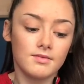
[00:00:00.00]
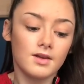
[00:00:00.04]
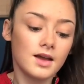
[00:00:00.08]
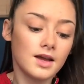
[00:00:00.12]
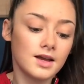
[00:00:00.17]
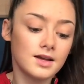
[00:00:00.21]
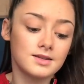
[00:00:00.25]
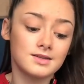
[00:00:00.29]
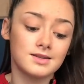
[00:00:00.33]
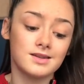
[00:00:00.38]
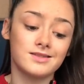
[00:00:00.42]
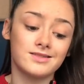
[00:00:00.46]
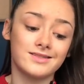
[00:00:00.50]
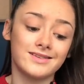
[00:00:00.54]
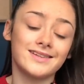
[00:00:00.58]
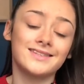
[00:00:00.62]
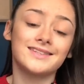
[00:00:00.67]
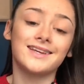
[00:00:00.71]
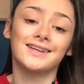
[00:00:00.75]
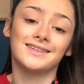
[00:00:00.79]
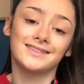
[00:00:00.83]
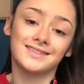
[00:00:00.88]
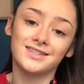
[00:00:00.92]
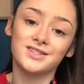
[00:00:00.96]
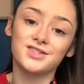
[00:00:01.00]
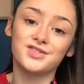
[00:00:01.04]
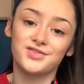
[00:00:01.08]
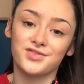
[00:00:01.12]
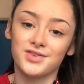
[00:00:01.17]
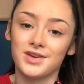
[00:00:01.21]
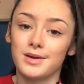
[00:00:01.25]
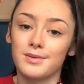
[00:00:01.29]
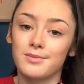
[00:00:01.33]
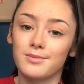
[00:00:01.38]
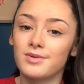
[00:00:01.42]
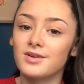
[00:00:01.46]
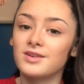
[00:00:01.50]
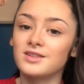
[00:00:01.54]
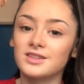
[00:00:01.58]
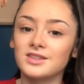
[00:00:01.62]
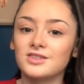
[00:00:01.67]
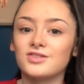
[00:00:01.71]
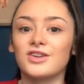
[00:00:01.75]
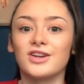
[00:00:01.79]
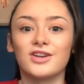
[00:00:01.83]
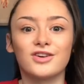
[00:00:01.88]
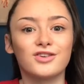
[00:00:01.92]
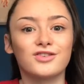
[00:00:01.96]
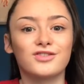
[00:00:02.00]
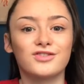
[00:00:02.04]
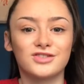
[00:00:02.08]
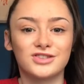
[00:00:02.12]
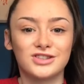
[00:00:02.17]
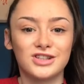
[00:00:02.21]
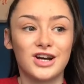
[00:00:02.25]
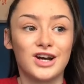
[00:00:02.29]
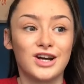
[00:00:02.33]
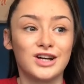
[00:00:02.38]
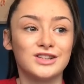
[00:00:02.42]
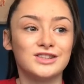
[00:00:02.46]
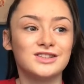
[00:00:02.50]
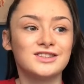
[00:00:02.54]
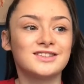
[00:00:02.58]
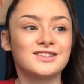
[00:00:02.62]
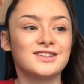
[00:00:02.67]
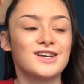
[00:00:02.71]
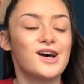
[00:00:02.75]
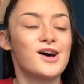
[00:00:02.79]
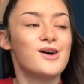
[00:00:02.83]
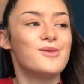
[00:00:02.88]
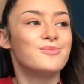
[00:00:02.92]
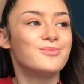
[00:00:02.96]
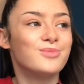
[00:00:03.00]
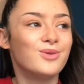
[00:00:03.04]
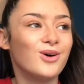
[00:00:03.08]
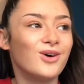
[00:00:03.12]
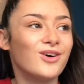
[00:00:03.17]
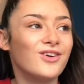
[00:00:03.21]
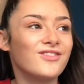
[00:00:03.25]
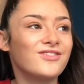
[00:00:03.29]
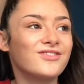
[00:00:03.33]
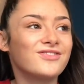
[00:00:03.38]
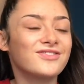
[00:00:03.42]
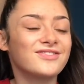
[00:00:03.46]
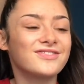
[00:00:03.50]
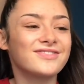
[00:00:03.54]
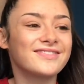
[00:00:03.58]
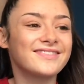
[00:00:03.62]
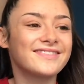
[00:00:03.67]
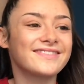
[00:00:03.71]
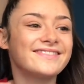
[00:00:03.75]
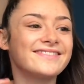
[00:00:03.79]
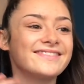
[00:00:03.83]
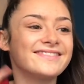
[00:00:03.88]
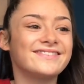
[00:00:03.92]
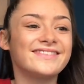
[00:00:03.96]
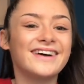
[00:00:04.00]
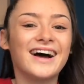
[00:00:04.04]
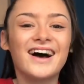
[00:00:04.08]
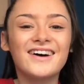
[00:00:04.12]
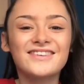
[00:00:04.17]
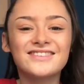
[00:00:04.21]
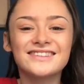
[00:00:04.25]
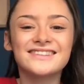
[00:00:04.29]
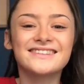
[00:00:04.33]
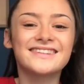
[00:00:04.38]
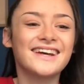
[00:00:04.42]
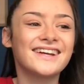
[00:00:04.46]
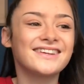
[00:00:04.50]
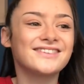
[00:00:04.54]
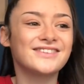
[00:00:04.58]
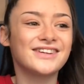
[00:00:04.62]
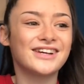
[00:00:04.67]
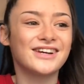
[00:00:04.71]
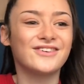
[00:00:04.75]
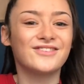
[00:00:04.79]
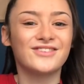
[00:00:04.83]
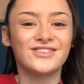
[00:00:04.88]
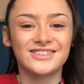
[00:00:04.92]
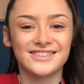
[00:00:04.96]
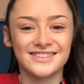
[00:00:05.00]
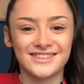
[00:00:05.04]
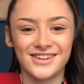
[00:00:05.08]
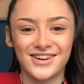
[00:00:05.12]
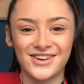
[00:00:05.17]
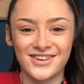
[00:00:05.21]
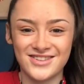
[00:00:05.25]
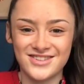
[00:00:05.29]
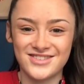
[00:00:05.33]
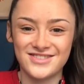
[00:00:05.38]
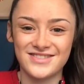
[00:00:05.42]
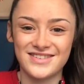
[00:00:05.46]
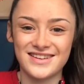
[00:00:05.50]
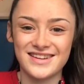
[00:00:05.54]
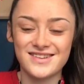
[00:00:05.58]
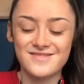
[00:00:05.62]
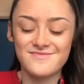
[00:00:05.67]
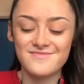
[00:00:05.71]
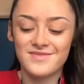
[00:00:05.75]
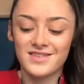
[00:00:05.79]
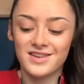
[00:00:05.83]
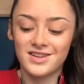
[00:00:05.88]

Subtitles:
It is actually a dancer's dream because it's really good for turns. But after surgery, it was not a dream.